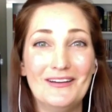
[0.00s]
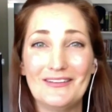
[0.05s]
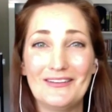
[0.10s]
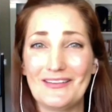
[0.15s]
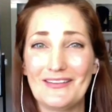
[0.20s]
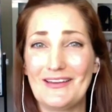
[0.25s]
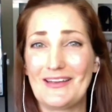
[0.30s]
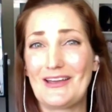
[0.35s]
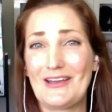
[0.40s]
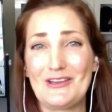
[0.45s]

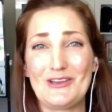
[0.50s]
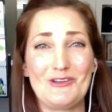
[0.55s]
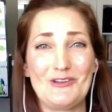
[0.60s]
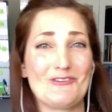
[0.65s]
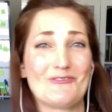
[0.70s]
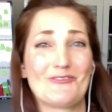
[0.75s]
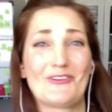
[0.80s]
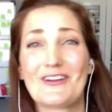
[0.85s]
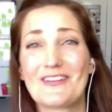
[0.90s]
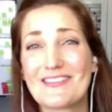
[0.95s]
like a
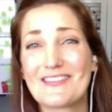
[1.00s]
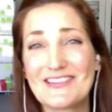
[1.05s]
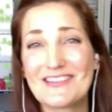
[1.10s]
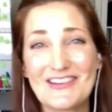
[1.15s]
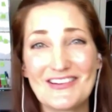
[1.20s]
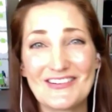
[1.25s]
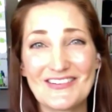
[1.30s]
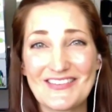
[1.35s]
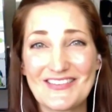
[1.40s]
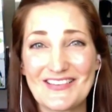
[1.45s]

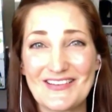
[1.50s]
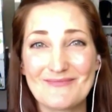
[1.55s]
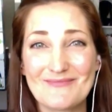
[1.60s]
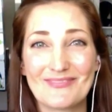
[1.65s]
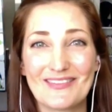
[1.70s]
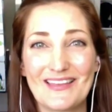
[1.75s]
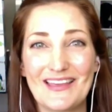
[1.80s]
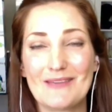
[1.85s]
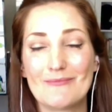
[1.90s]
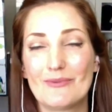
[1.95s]
university or
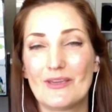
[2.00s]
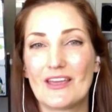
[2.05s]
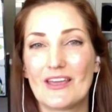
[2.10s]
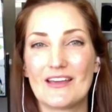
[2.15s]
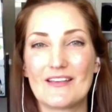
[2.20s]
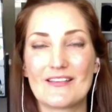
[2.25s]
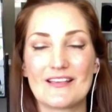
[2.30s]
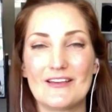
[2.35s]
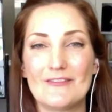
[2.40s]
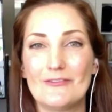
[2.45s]
something,
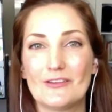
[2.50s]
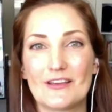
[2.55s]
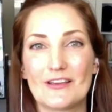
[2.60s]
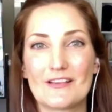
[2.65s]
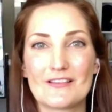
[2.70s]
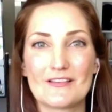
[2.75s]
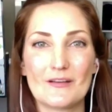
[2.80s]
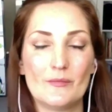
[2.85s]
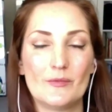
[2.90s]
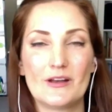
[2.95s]
because I feel like
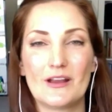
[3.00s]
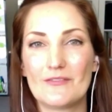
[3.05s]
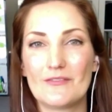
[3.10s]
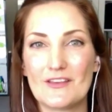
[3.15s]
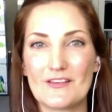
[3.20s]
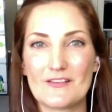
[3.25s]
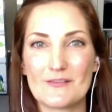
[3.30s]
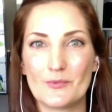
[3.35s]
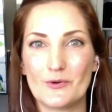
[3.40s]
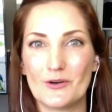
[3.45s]
so many of
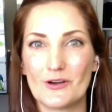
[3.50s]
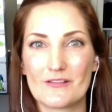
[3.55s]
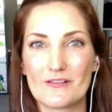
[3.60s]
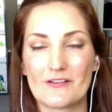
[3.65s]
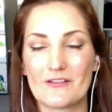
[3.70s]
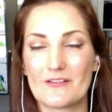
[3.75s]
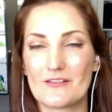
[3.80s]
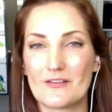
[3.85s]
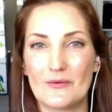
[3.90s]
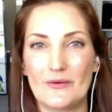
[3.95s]
these books
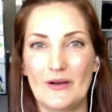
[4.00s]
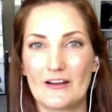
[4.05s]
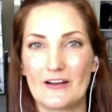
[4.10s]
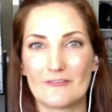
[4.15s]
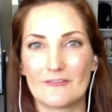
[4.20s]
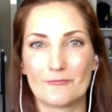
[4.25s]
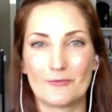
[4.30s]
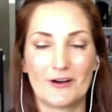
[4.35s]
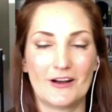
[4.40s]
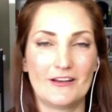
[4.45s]
are so out
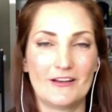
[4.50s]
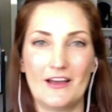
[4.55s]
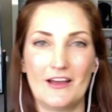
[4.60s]
of print.